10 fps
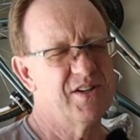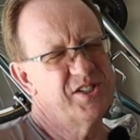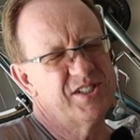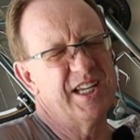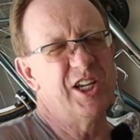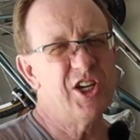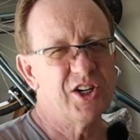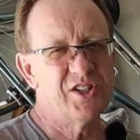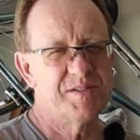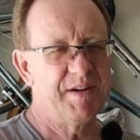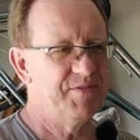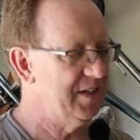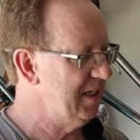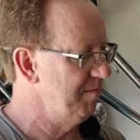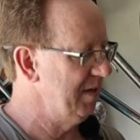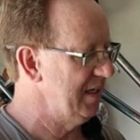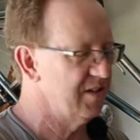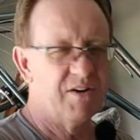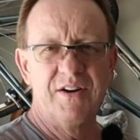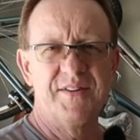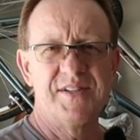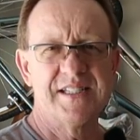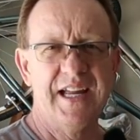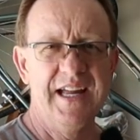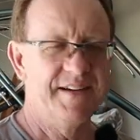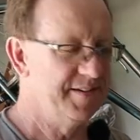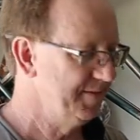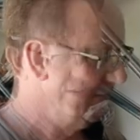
or I should say cures in about 15 minutes, hard enough to sand.